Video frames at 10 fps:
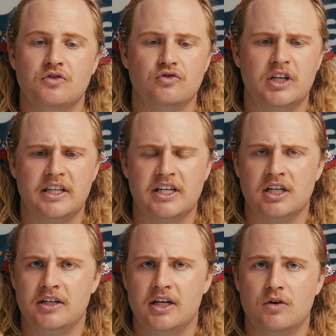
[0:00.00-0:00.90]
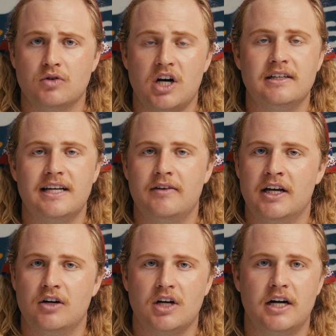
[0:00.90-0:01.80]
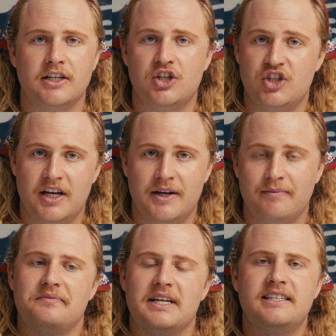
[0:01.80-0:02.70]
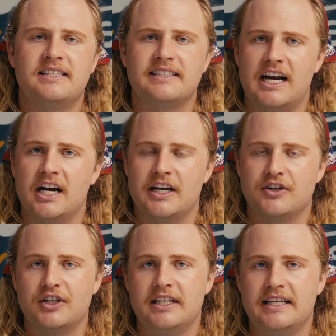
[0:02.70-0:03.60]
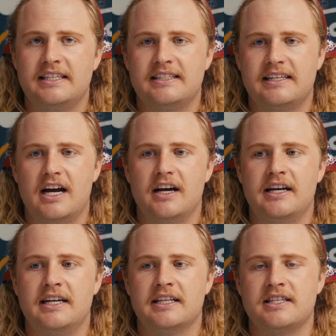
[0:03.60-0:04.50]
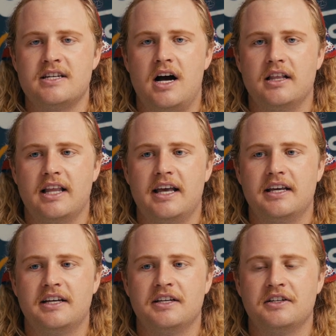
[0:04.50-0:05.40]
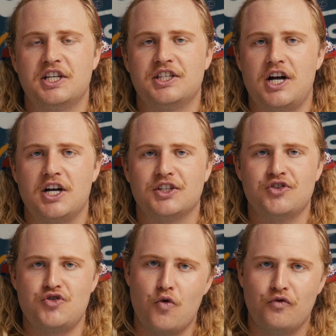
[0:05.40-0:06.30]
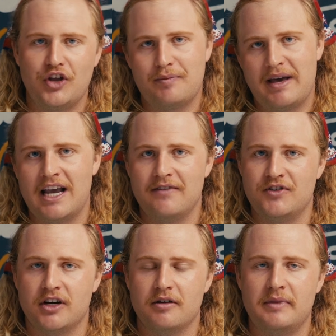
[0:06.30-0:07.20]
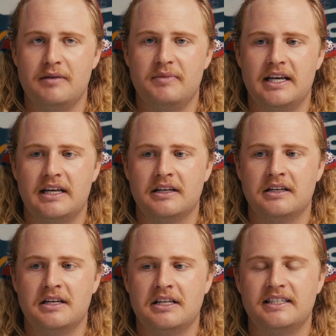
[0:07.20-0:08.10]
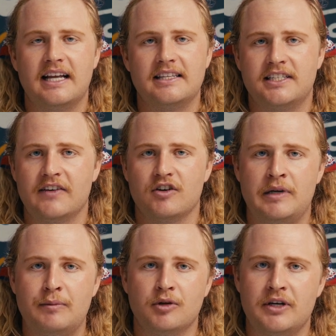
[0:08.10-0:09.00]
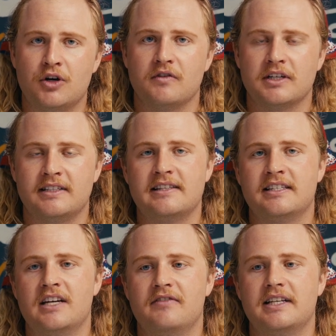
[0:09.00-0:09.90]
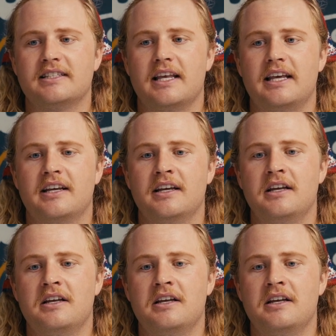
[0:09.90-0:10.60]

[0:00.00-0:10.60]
really, you know, gone downhill, gone to shit. It's scary. It really is scary. And it's not snowflake behavior or me being sensitive or people being oversensitive. It's like